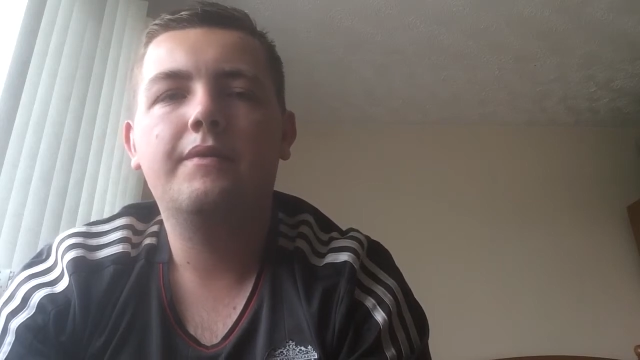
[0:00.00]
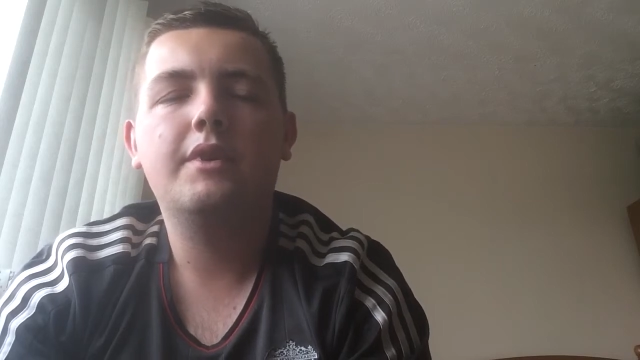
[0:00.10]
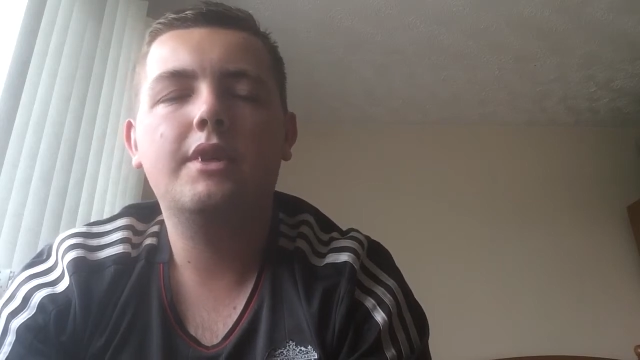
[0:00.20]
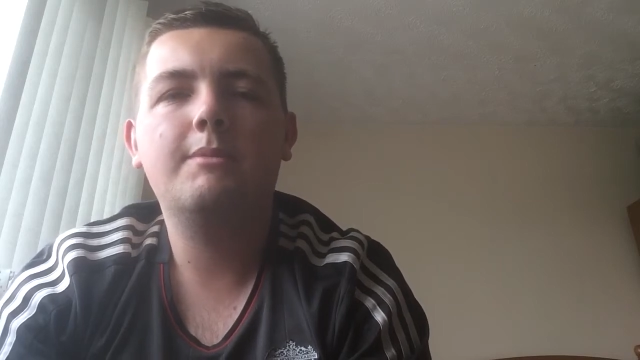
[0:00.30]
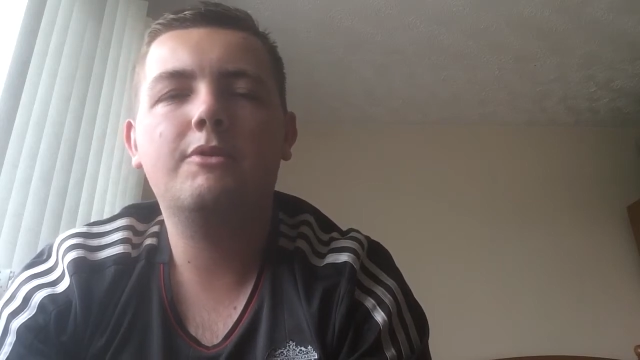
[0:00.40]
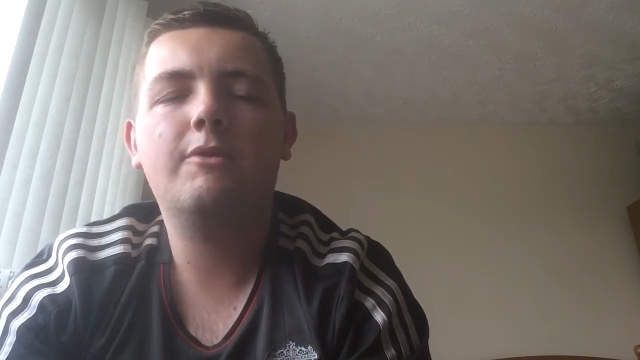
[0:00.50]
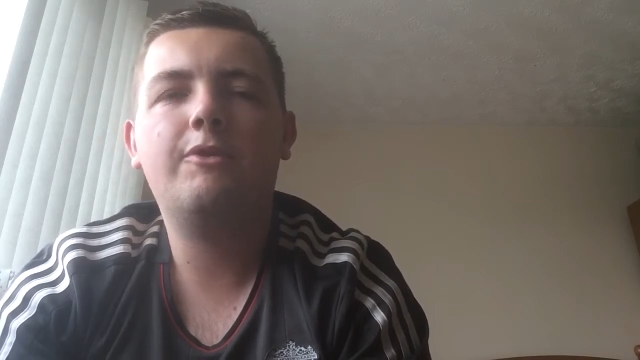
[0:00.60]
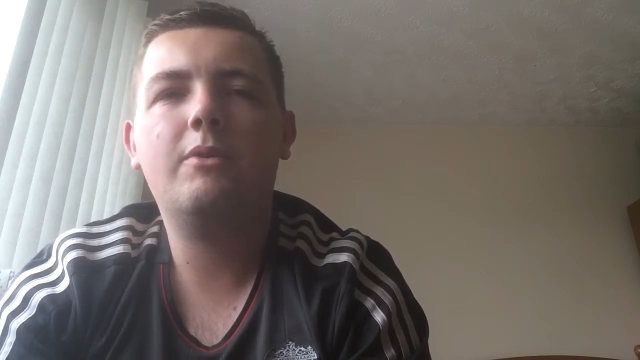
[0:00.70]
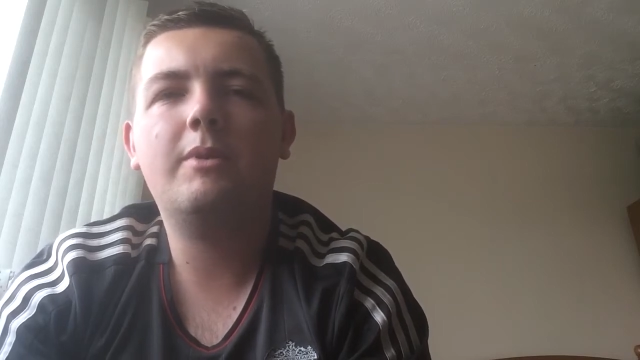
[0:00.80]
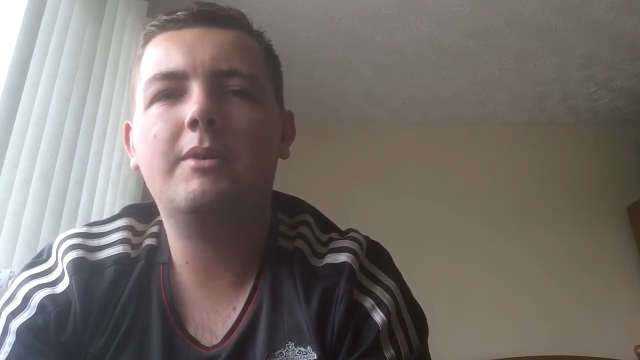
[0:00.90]
Shame it's not a
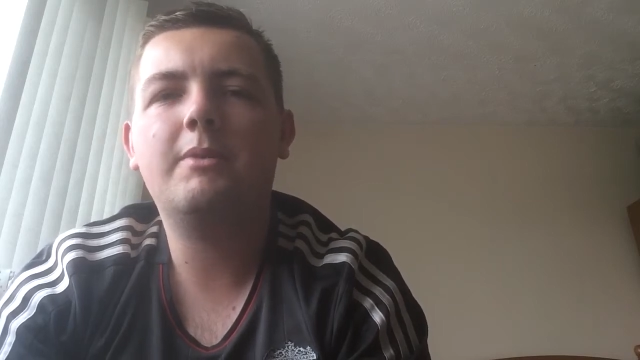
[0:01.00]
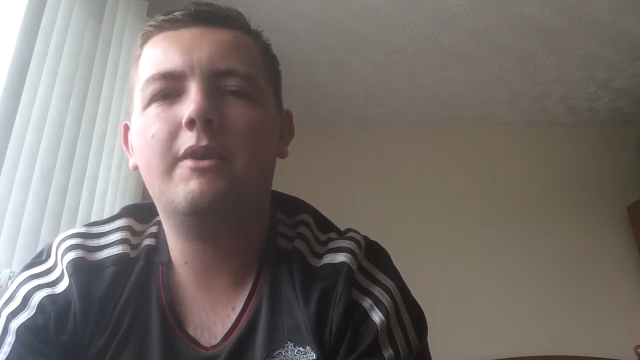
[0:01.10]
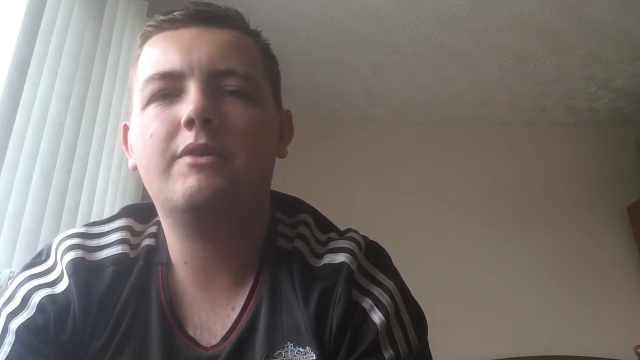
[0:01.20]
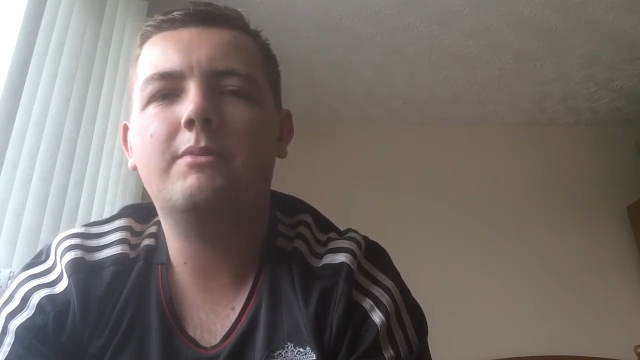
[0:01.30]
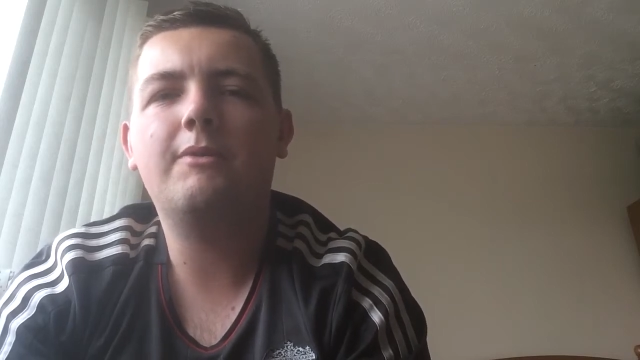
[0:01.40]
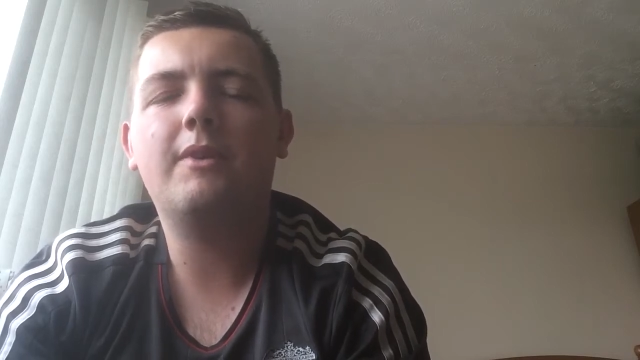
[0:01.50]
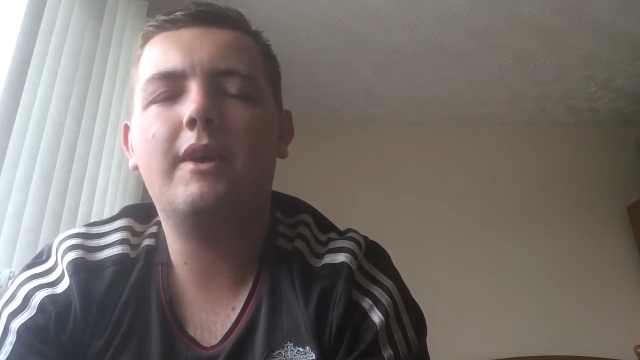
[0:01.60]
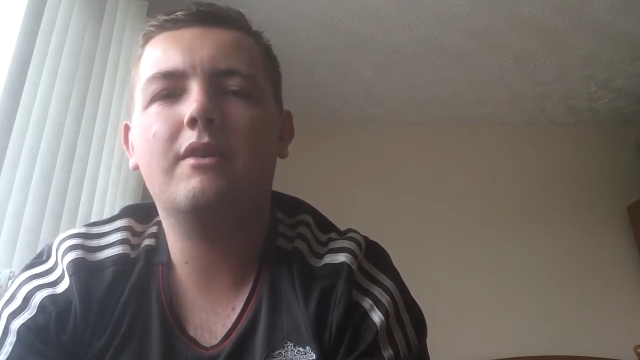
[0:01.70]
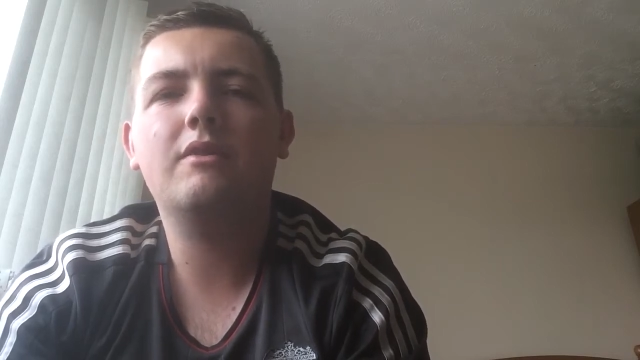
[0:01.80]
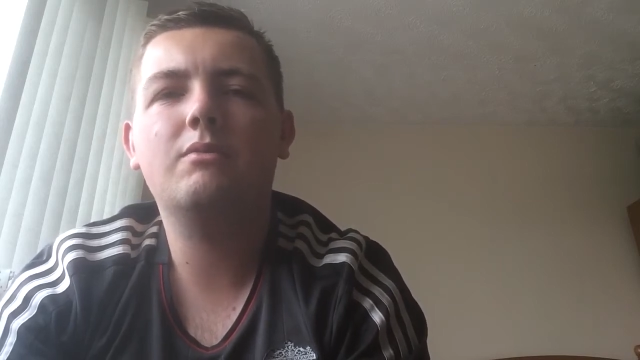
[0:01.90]
third place playoffs, to be fair,
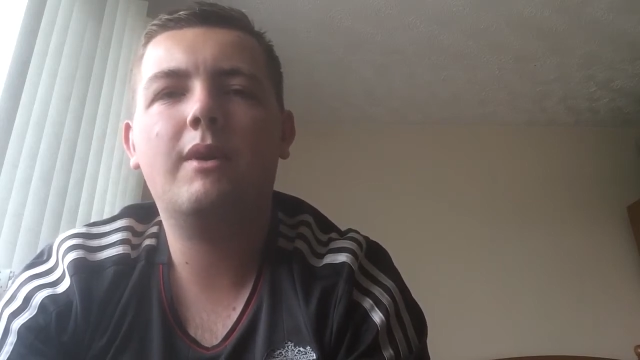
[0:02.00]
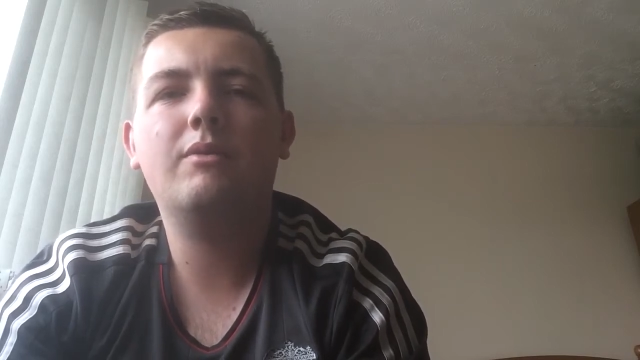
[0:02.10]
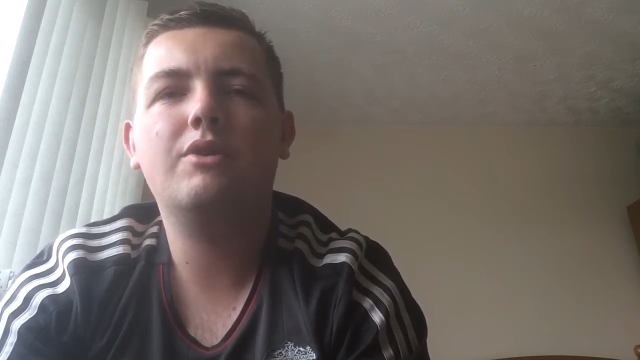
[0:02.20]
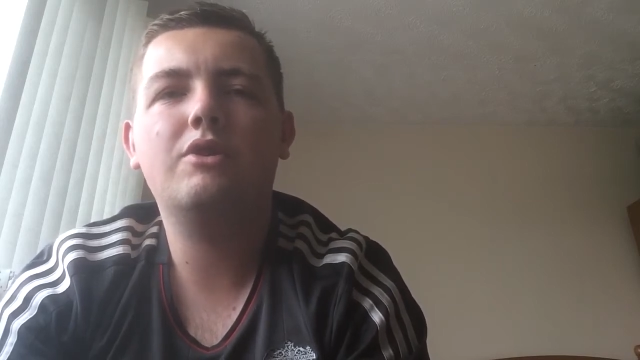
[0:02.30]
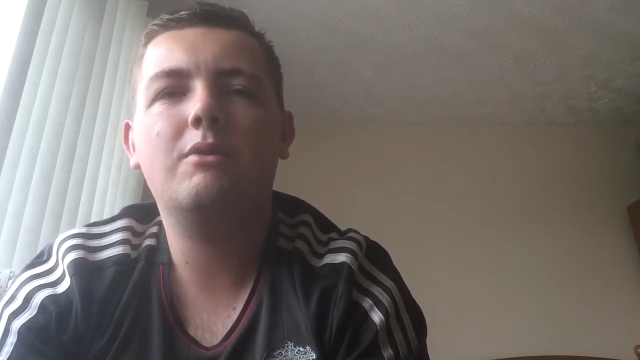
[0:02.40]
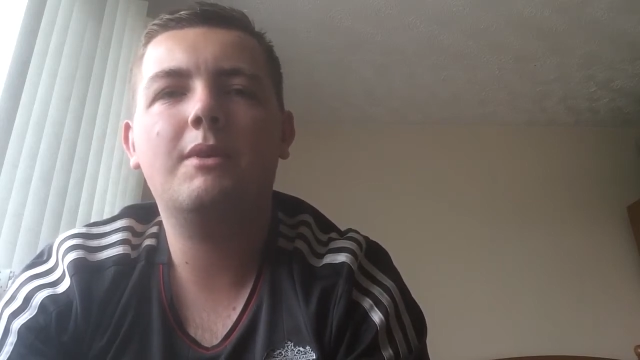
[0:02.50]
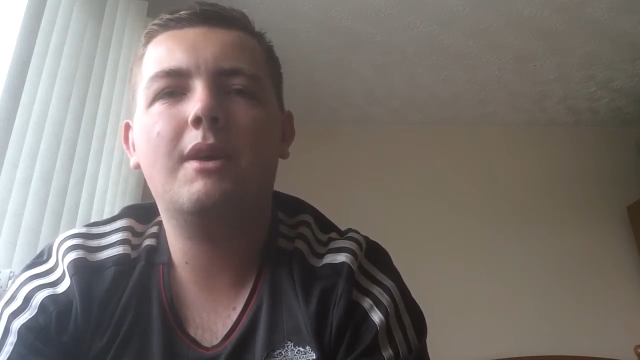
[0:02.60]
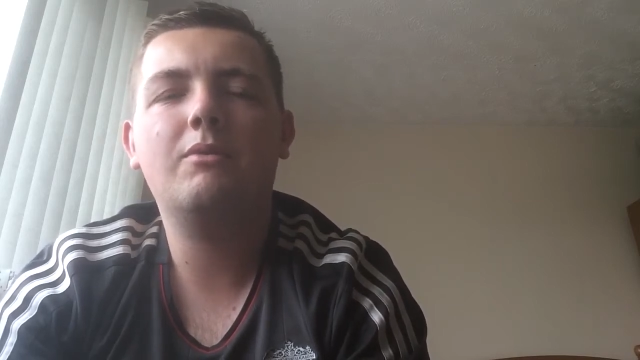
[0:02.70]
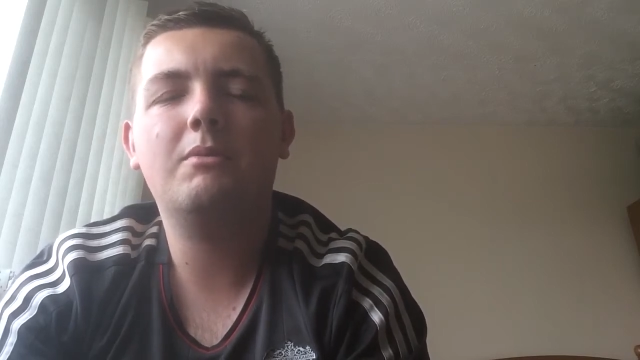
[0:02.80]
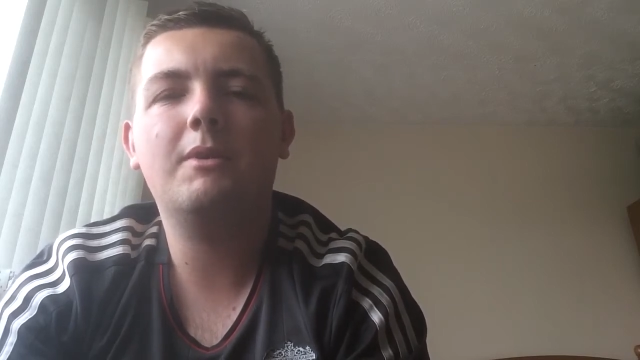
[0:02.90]
because Wales and Germany,
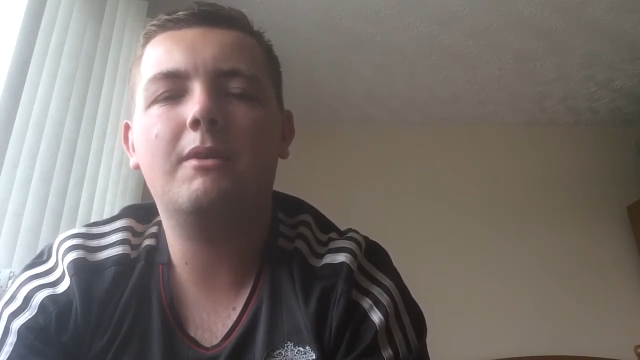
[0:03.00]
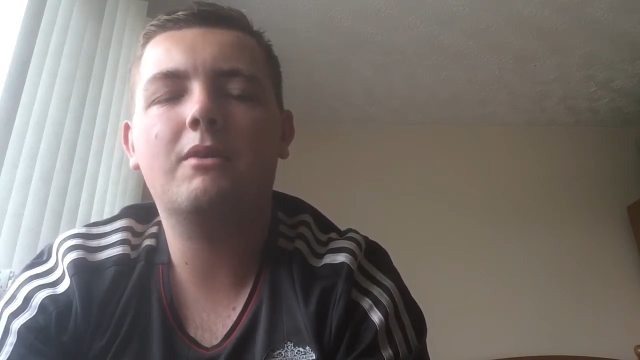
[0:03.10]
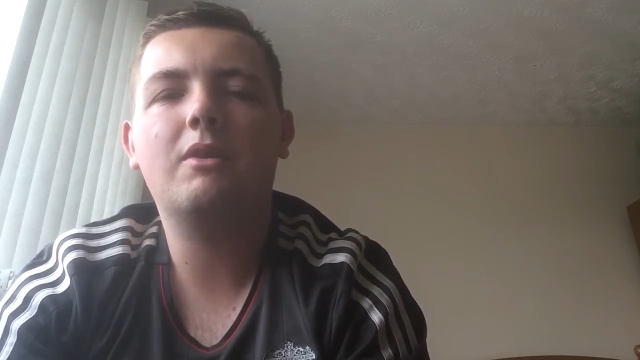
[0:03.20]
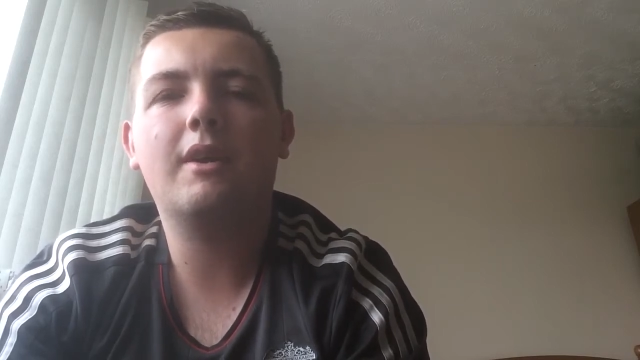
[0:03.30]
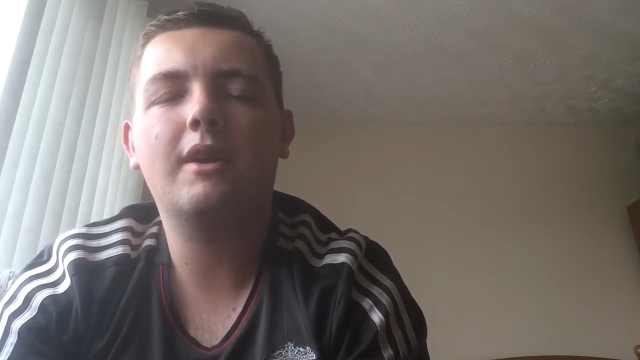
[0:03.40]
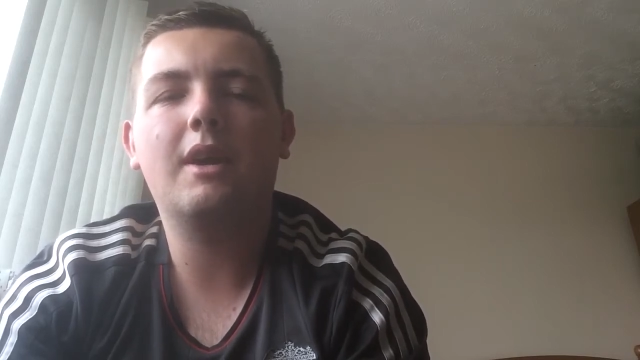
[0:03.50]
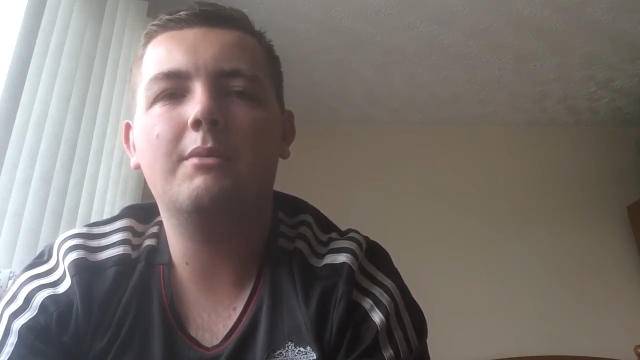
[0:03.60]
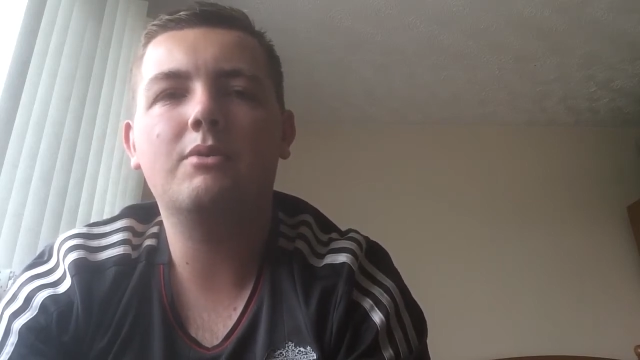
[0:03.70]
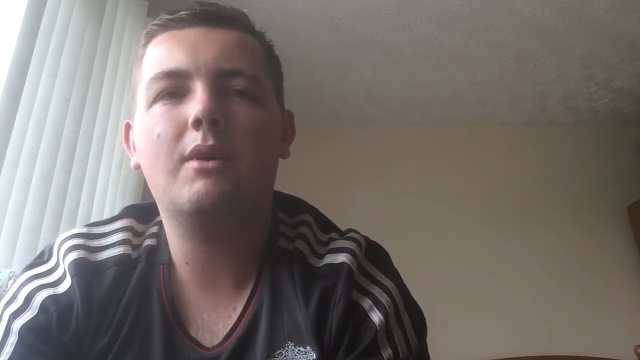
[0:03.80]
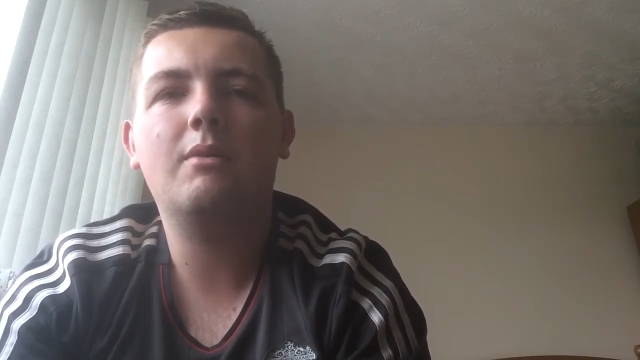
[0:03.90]
that would have been a cracking game
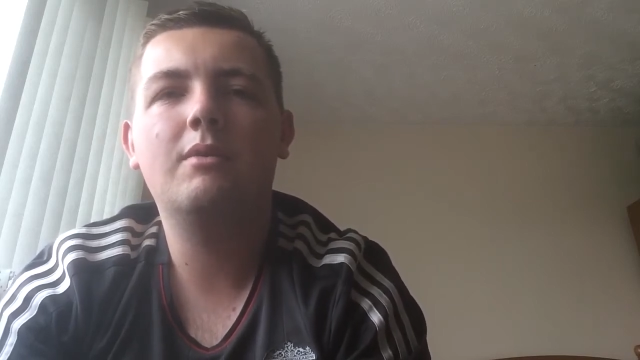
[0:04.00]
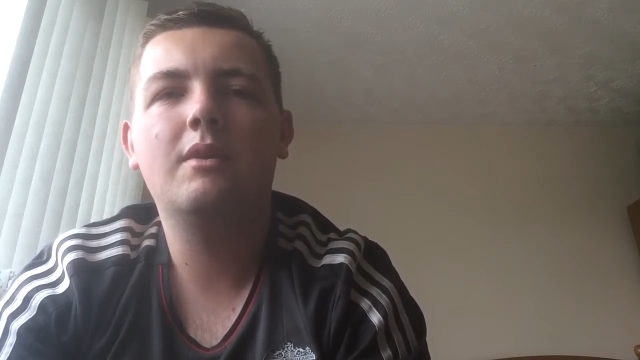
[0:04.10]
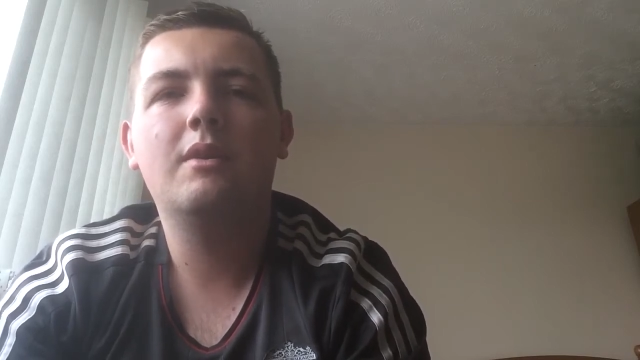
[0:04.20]
as well.